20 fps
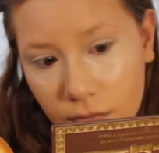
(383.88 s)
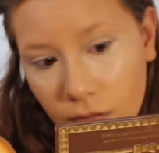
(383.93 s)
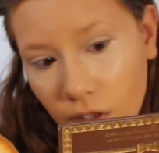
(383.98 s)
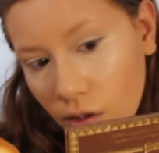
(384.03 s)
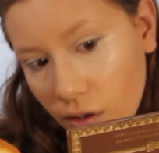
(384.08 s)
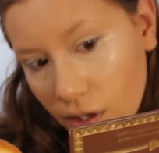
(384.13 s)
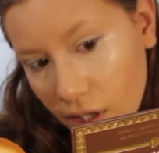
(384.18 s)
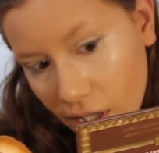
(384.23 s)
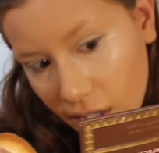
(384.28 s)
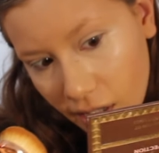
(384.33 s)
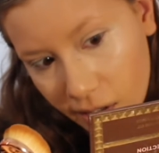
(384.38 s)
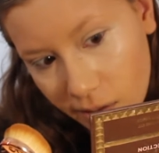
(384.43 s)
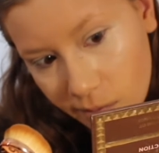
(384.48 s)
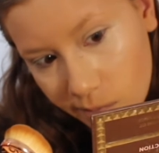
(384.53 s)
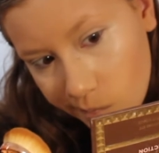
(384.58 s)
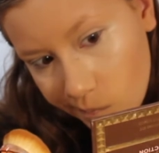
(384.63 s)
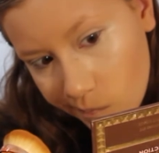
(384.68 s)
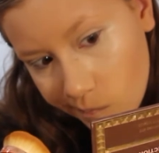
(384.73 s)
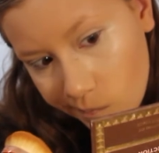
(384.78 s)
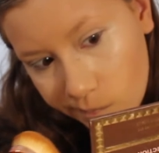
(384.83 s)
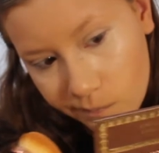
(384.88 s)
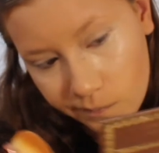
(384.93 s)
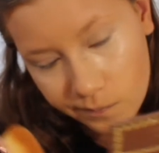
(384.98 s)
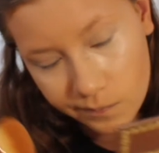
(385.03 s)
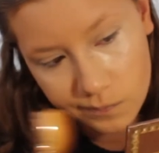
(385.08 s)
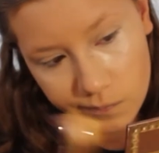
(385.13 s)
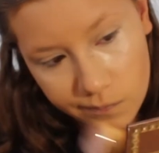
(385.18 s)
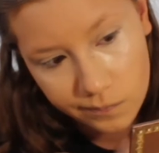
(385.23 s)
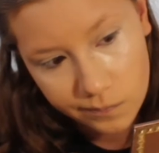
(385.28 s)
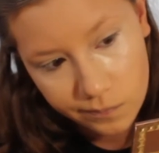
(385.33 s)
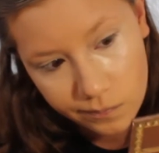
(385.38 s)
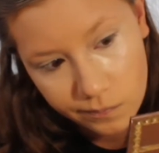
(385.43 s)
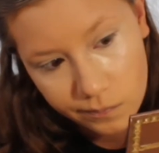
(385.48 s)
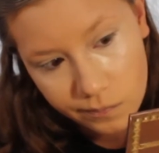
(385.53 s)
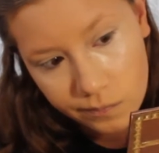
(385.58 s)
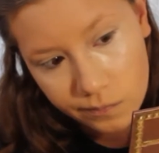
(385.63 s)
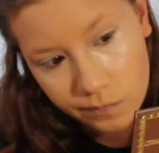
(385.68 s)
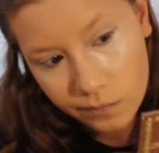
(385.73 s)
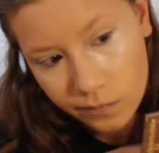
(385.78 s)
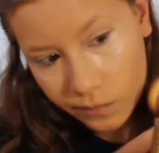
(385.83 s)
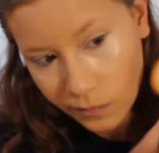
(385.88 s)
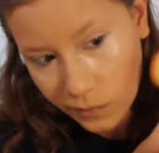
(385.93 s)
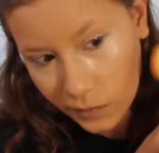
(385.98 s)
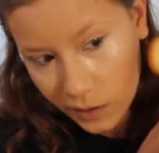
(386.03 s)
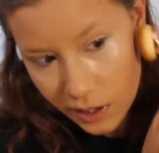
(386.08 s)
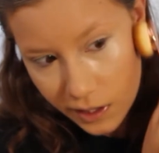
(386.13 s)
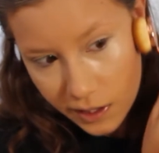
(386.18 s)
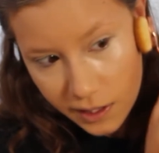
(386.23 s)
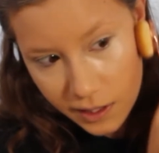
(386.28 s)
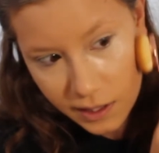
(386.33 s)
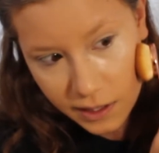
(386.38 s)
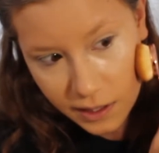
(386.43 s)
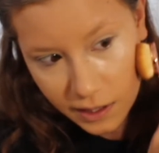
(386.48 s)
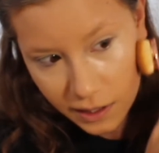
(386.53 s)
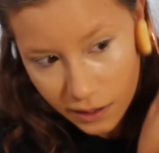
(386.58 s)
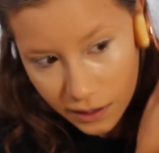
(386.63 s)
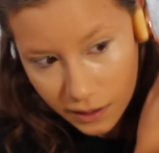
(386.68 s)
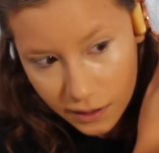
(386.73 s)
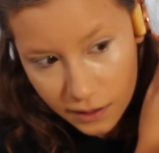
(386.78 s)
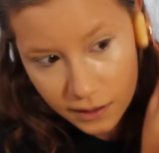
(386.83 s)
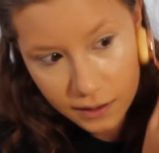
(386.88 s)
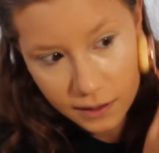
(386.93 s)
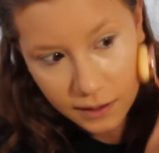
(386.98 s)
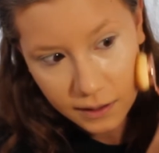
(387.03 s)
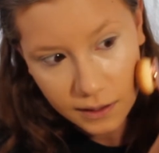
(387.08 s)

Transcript: Okay. Let's see.